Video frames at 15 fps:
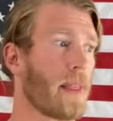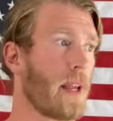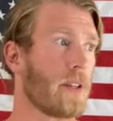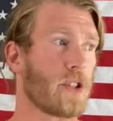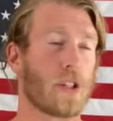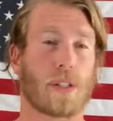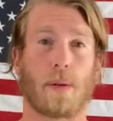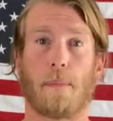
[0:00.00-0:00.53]

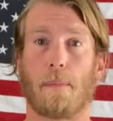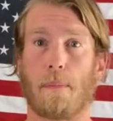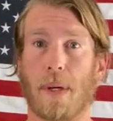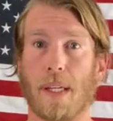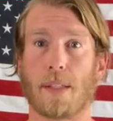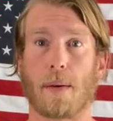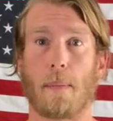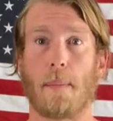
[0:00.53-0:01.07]
just a
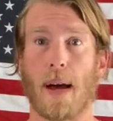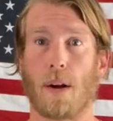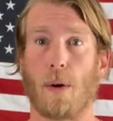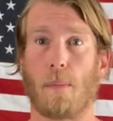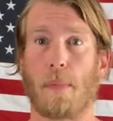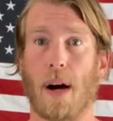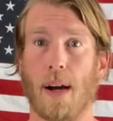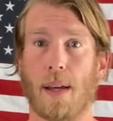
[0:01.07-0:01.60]
piece of metal
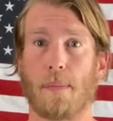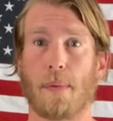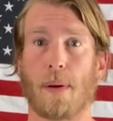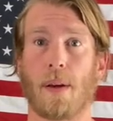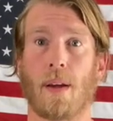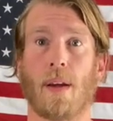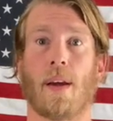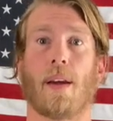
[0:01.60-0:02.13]
pipe
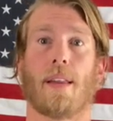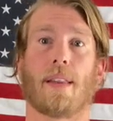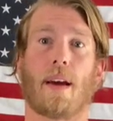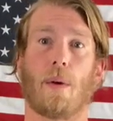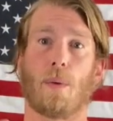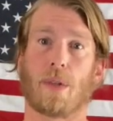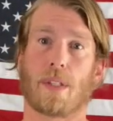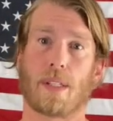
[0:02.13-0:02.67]

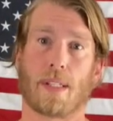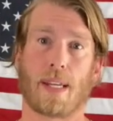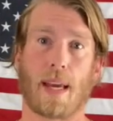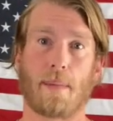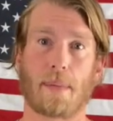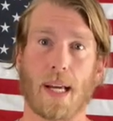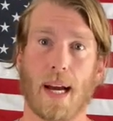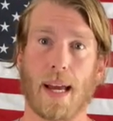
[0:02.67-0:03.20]
that was the
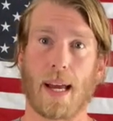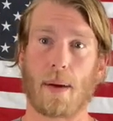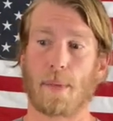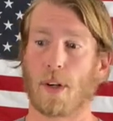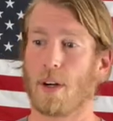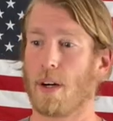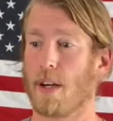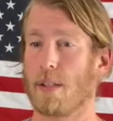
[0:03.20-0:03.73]
same
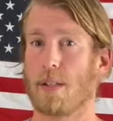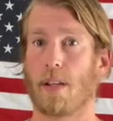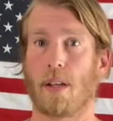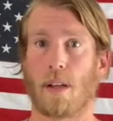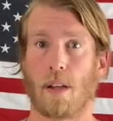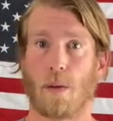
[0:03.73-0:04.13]
diameter as